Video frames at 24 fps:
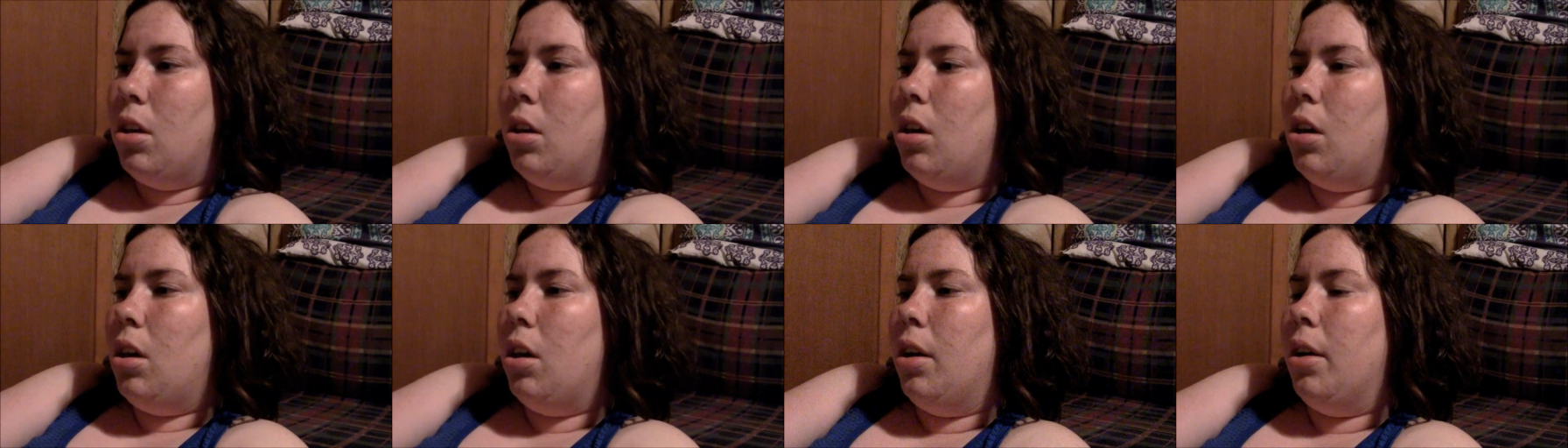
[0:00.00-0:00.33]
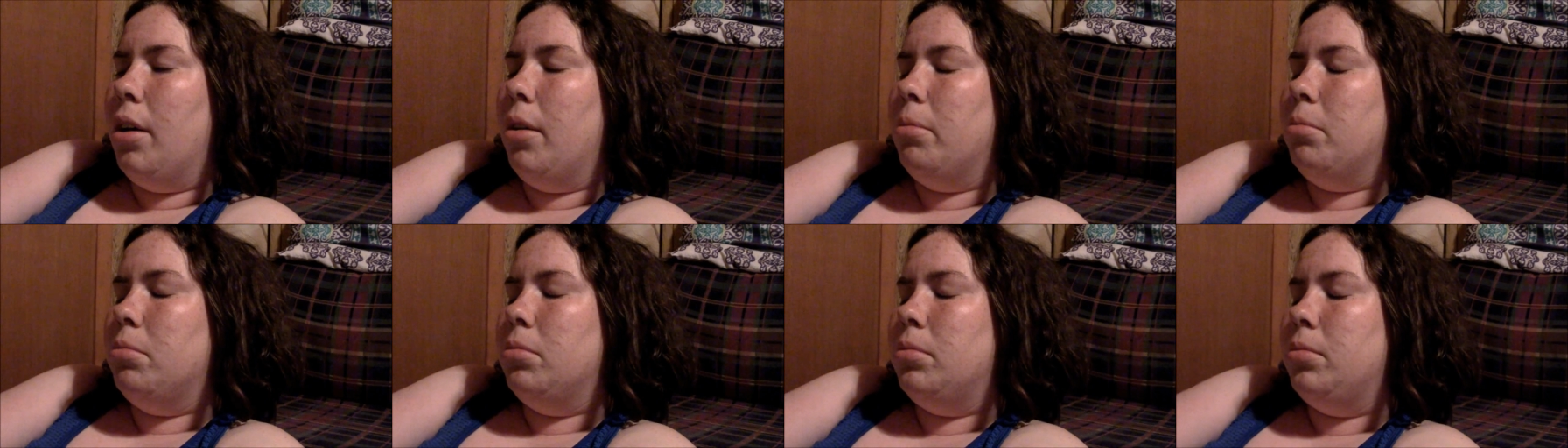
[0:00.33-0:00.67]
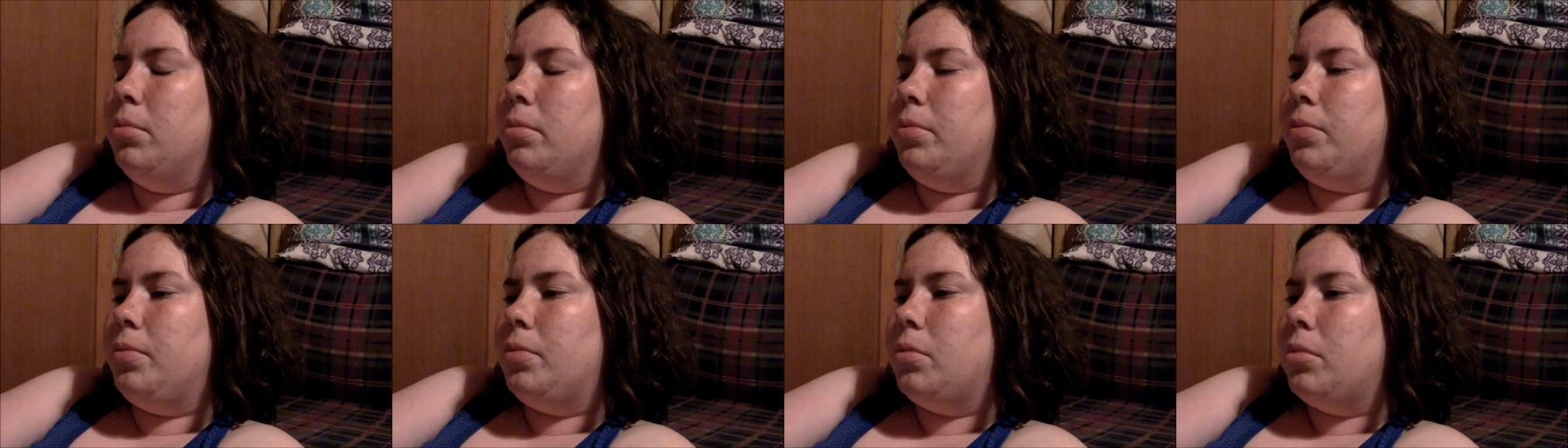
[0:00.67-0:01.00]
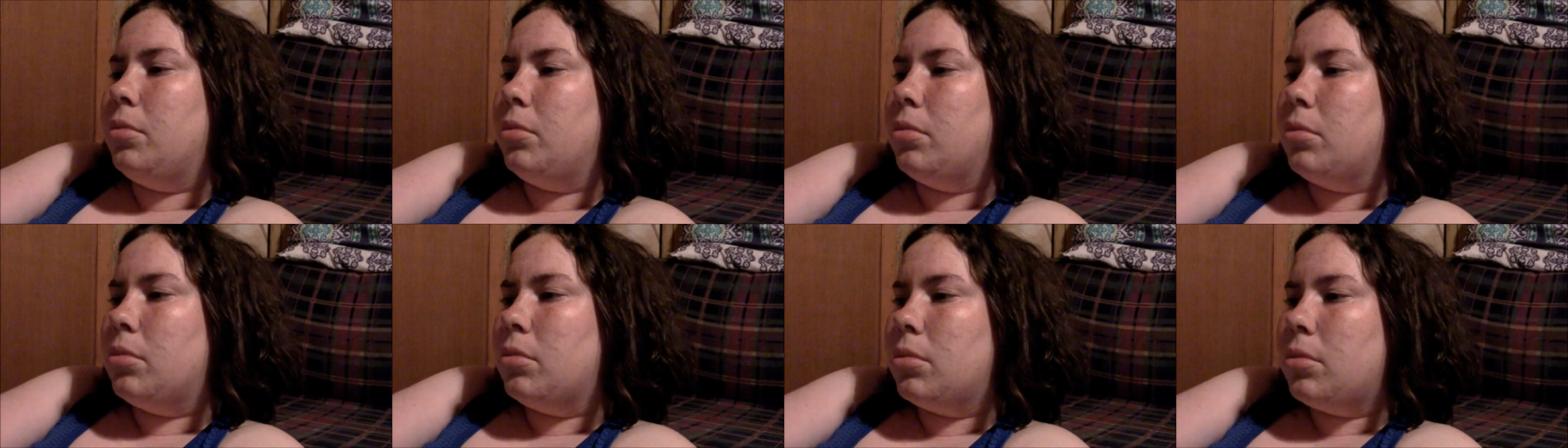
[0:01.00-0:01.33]
And
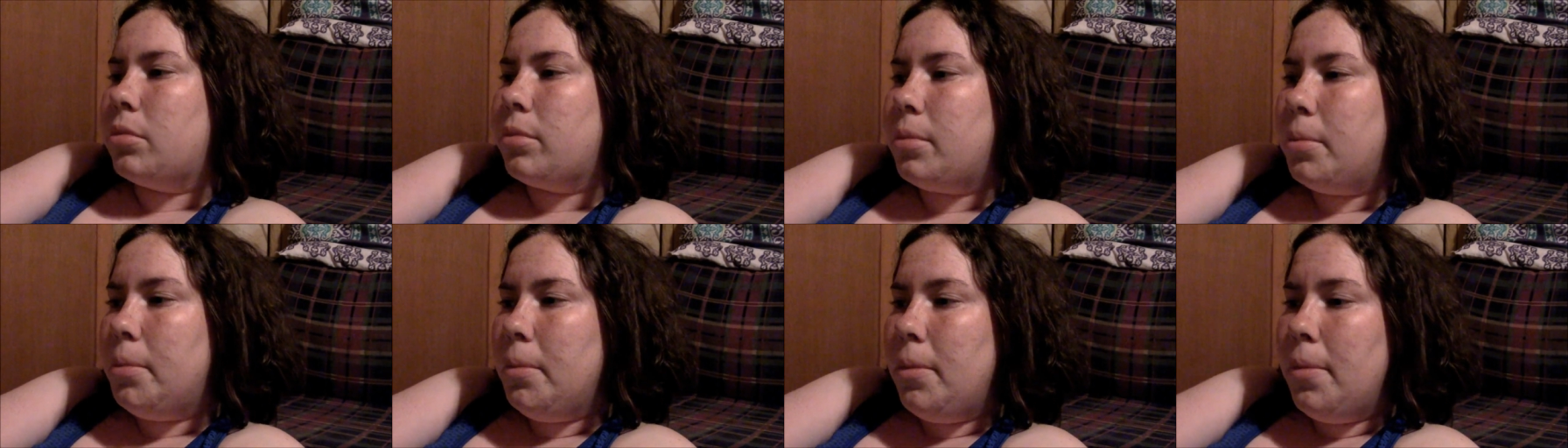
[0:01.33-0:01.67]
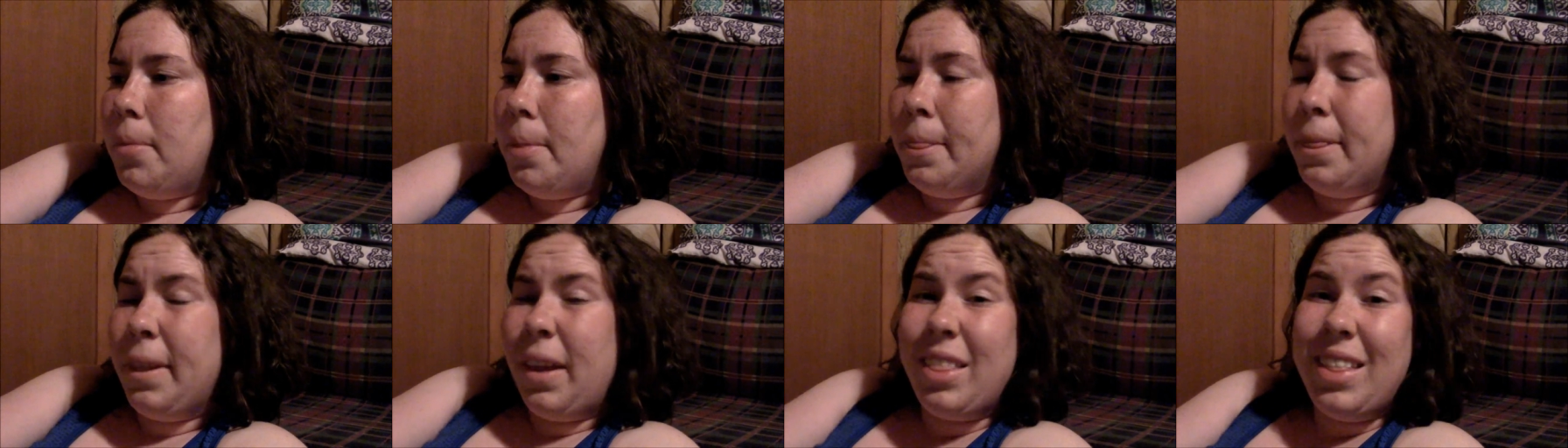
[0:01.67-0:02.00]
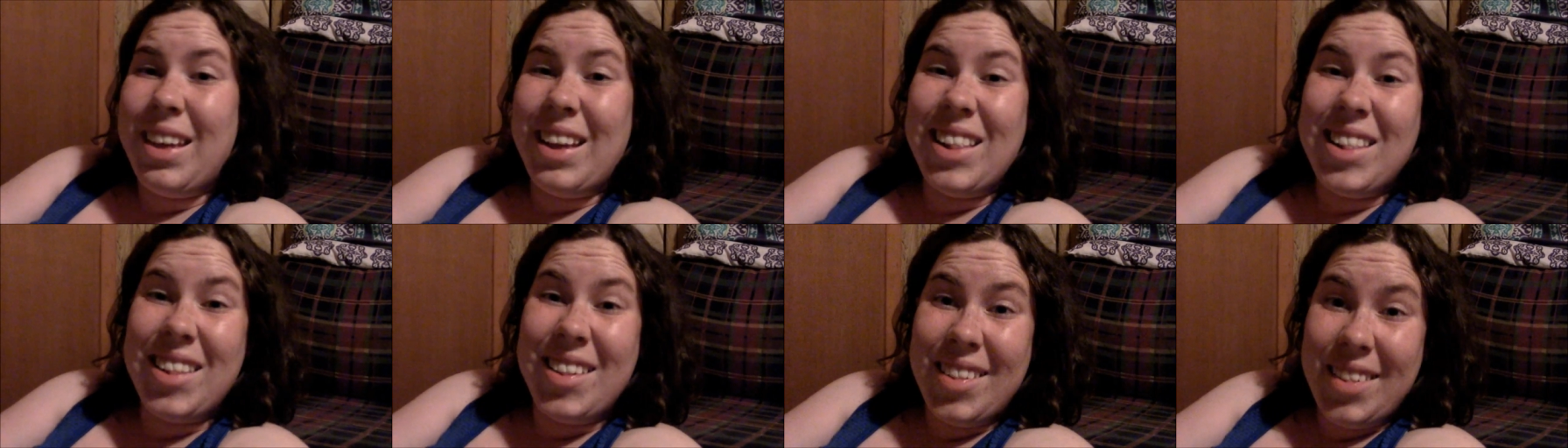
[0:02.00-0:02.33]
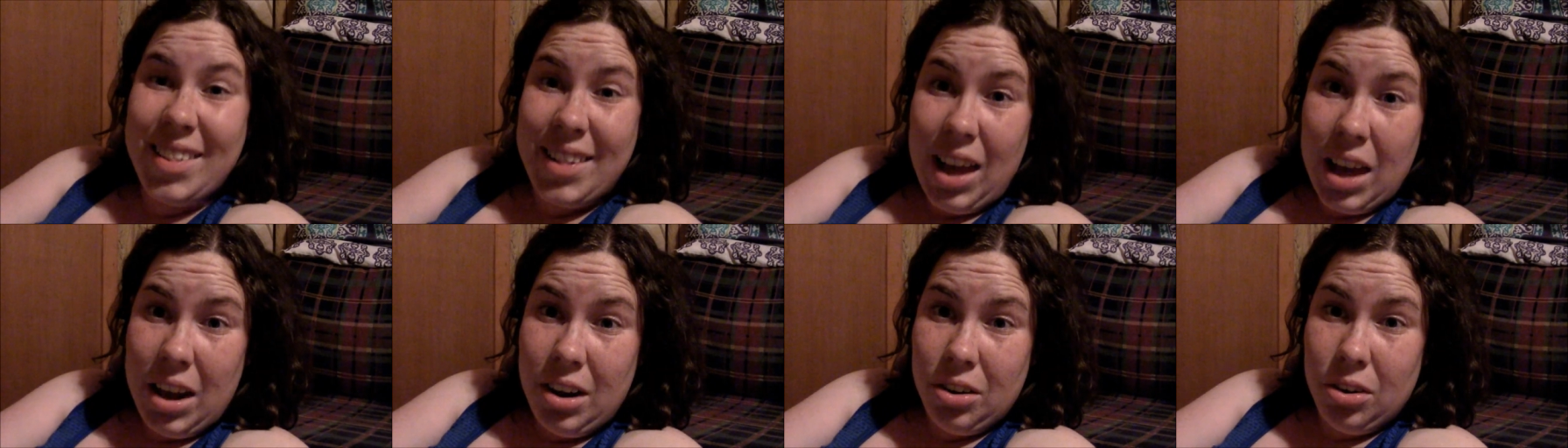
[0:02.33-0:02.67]
then
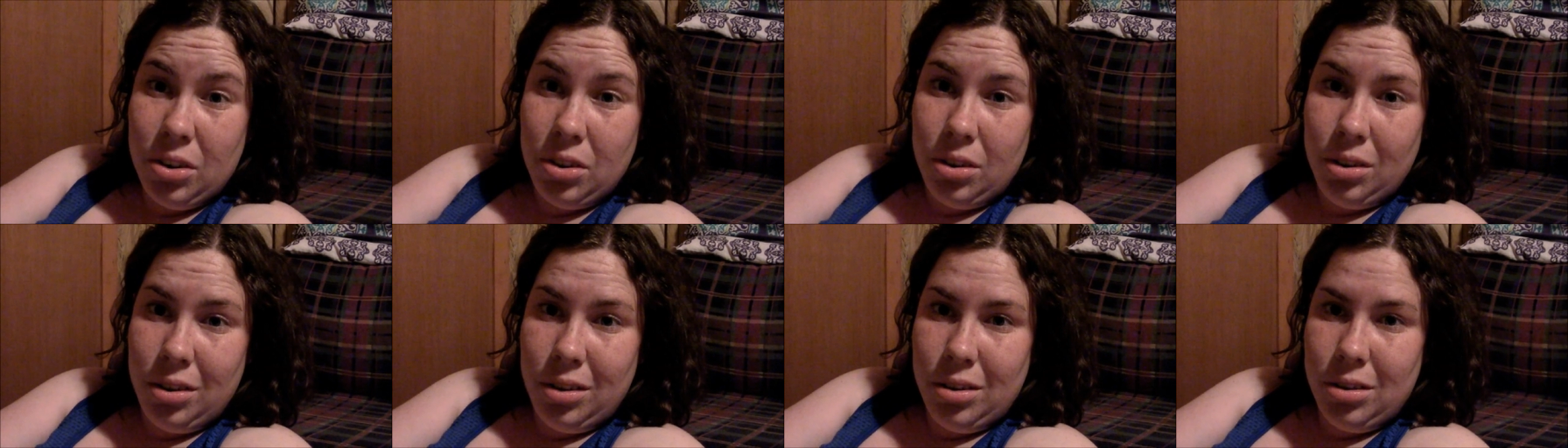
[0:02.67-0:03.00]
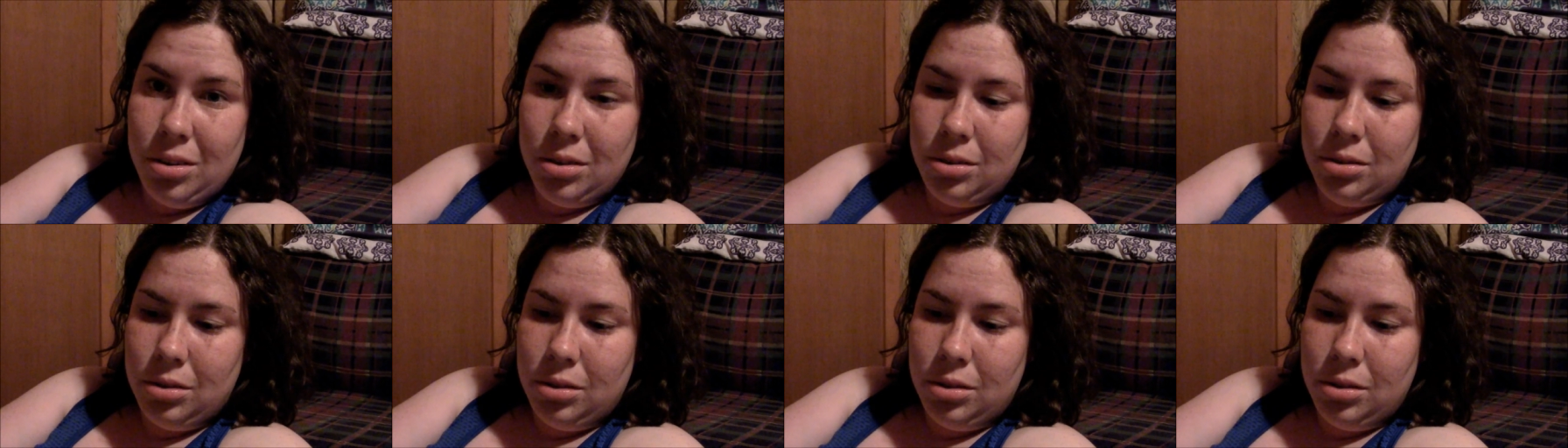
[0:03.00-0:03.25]
settle